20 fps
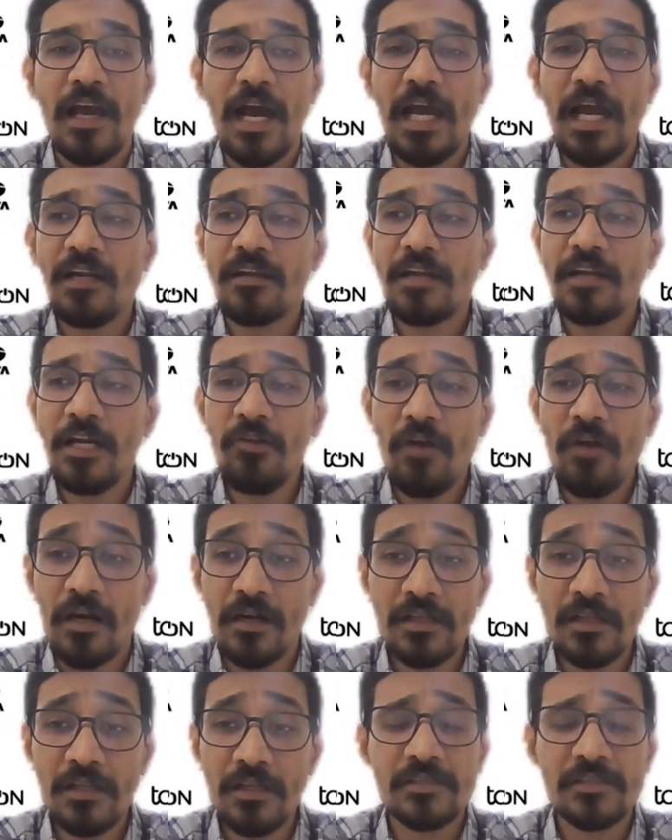I'll try to
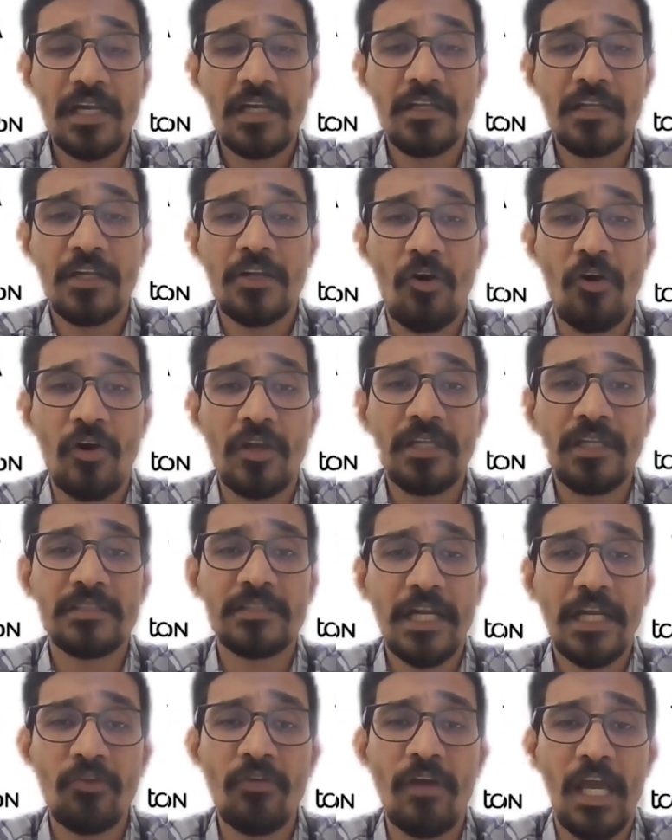understand the knowledge
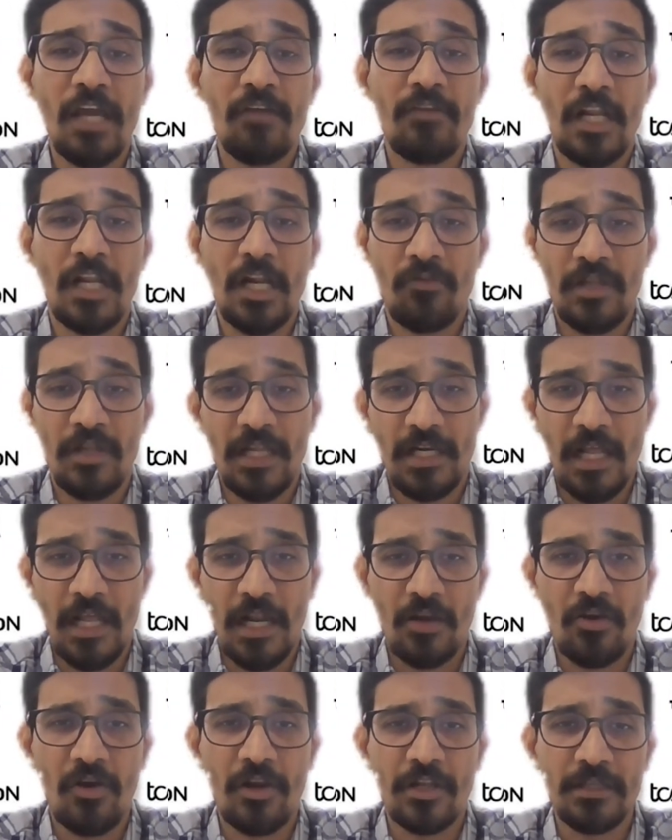that you have around that
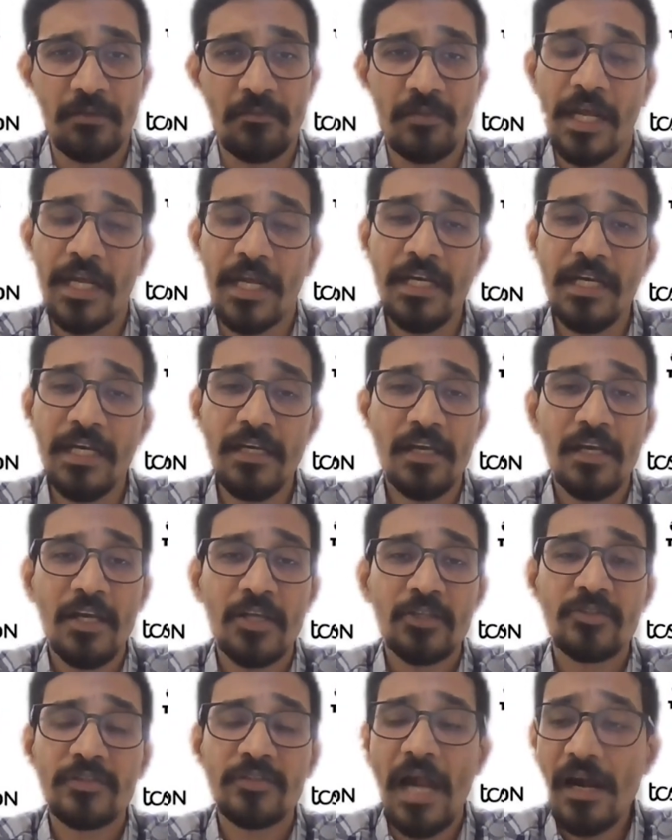algorithm, right?
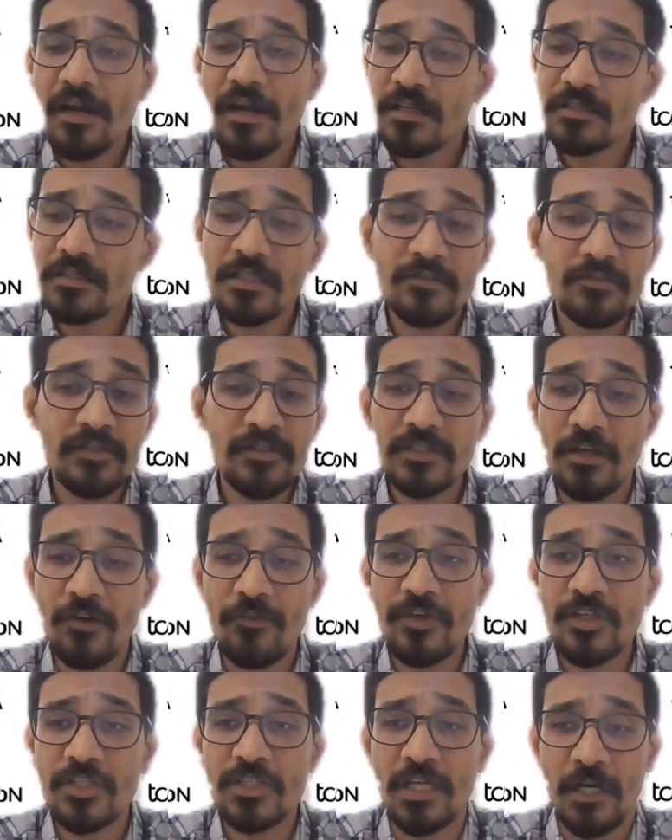So that itself is
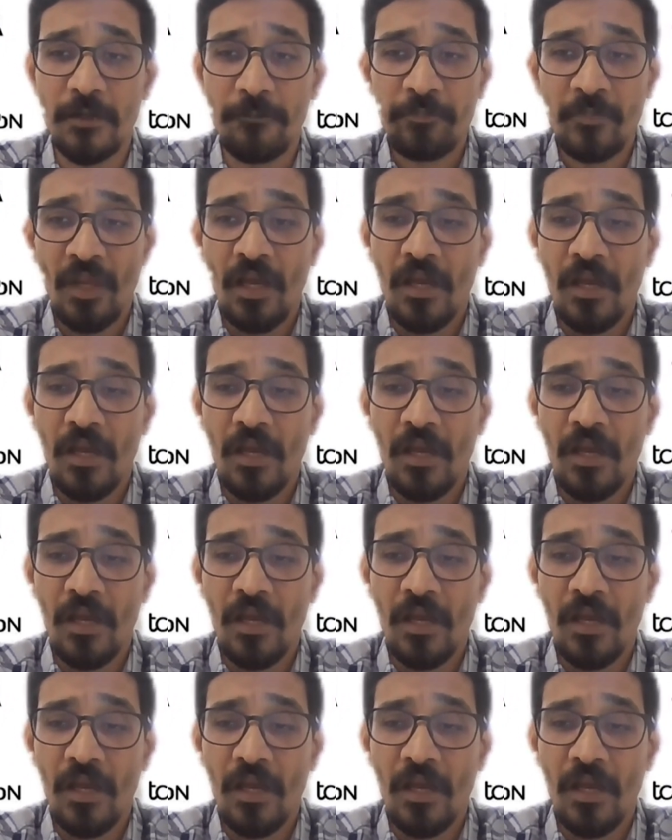sufficient.